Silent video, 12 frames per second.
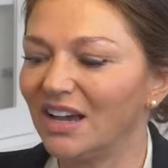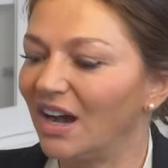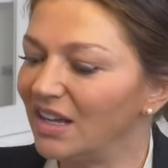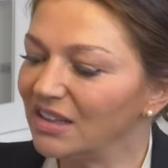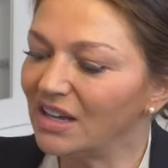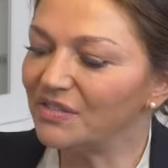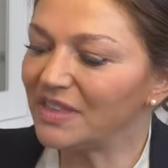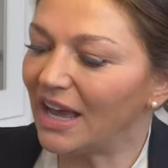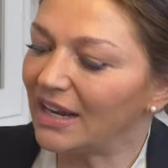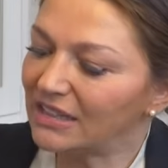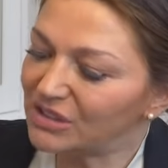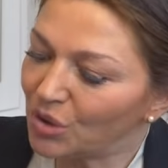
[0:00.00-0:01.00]
I love
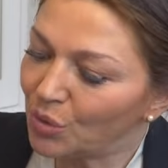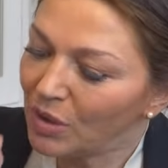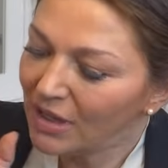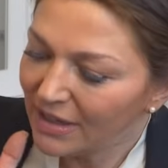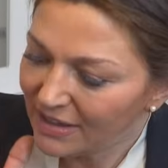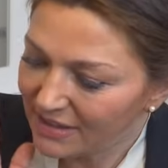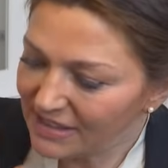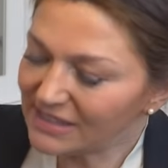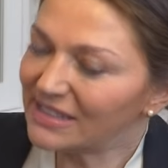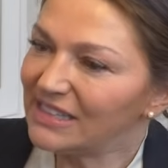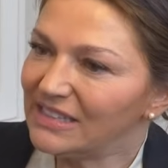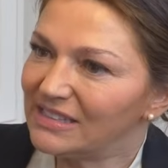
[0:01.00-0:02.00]
that. And so
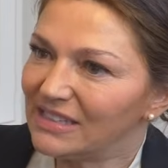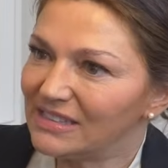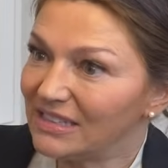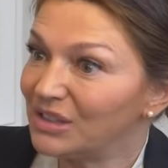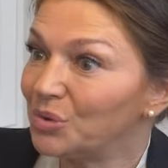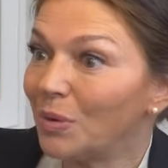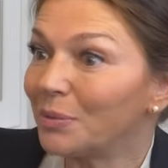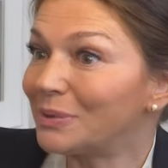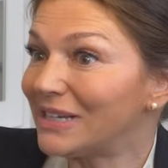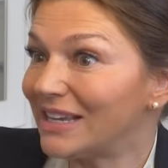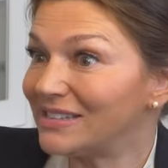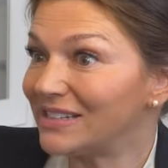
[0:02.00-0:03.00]
this leads us into what we're
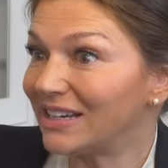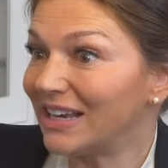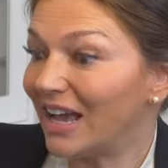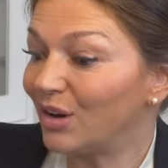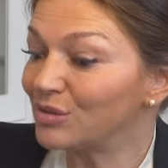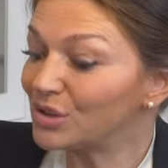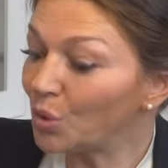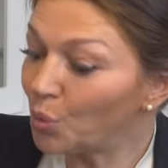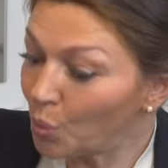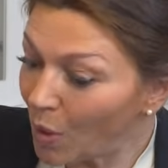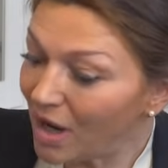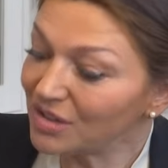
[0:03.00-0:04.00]
tasting now. So
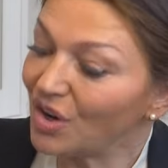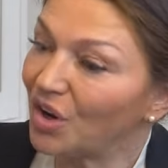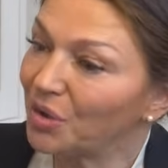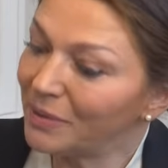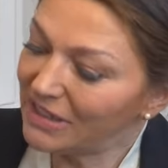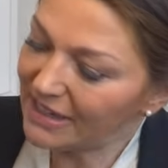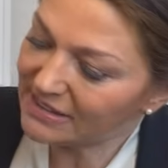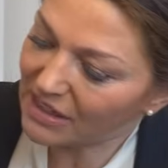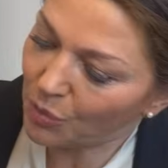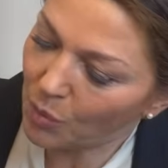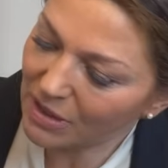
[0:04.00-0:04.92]
what are we tasting?